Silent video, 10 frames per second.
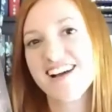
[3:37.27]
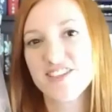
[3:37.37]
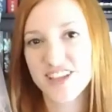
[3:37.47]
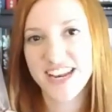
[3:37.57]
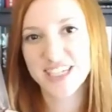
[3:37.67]

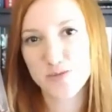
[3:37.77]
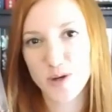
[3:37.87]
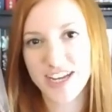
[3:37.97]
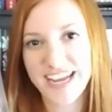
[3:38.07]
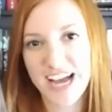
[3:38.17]
The next
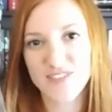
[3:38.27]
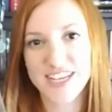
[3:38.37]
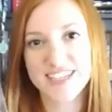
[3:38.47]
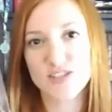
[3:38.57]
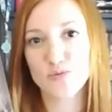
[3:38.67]
book I have
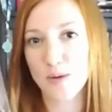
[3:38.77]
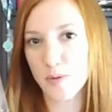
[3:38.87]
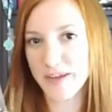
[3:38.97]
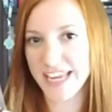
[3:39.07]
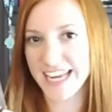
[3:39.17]
is Rebel
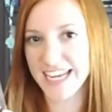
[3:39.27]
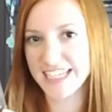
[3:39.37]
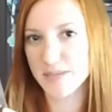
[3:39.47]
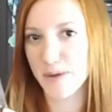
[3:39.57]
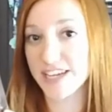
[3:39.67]

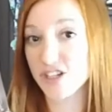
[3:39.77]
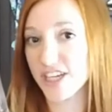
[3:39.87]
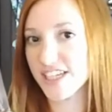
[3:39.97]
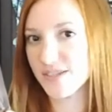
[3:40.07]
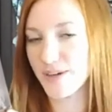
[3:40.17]
Mechanics by
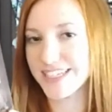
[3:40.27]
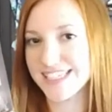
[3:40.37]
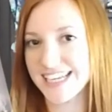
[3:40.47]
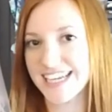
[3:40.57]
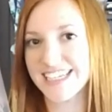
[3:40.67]
Shanna
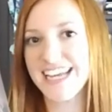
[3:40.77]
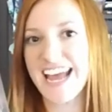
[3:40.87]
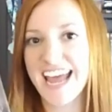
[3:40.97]
Swendson,